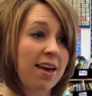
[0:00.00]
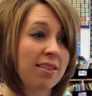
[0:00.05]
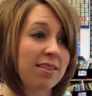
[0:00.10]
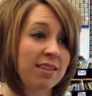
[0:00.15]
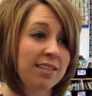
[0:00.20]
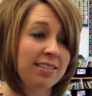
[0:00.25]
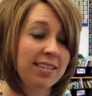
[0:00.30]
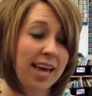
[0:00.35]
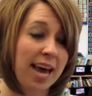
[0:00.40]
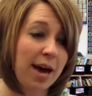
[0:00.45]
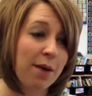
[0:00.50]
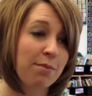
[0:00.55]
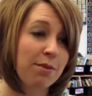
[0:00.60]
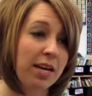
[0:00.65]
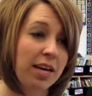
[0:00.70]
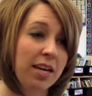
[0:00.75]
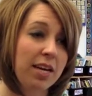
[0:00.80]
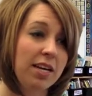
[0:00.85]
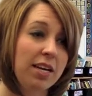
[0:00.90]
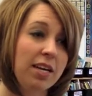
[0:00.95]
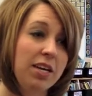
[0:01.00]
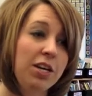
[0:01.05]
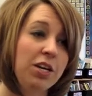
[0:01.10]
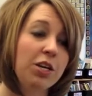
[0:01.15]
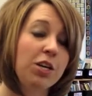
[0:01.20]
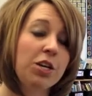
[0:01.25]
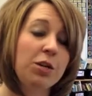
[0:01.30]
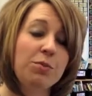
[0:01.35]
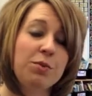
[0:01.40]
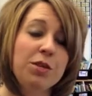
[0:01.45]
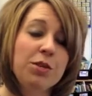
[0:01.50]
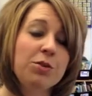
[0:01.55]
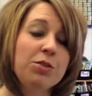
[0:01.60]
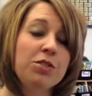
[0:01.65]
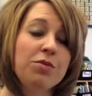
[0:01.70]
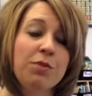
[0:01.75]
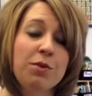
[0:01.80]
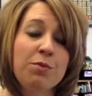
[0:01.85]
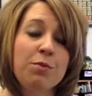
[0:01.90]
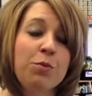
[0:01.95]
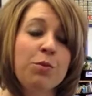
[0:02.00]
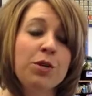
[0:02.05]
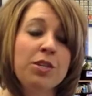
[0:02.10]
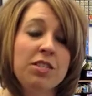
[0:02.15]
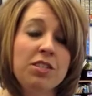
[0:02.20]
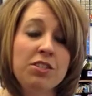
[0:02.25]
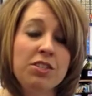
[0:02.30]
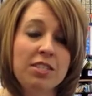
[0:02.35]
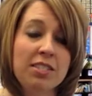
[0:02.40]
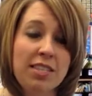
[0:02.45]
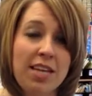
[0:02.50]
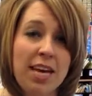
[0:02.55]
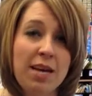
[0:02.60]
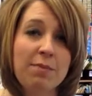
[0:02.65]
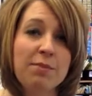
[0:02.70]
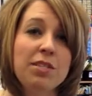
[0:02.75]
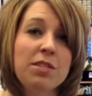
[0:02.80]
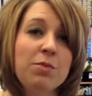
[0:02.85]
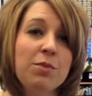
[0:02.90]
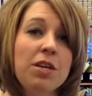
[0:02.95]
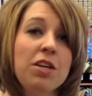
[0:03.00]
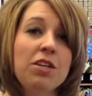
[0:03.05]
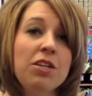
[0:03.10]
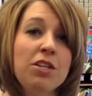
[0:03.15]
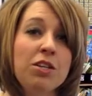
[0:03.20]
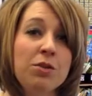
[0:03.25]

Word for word: the tablet could be used for more than just games, that we could